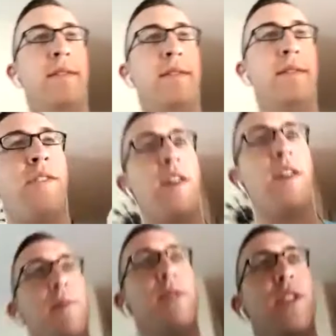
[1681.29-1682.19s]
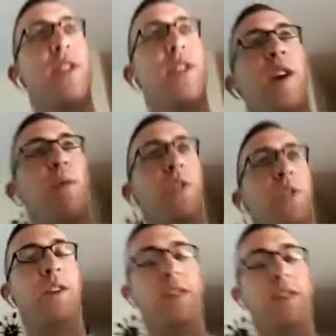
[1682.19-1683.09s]
I don't know. Every time you say truth, I want you
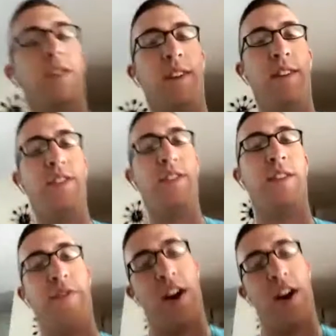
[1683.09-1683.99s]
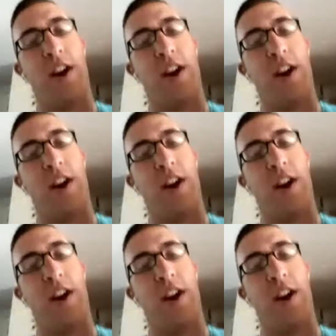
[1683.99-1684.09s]
to define it.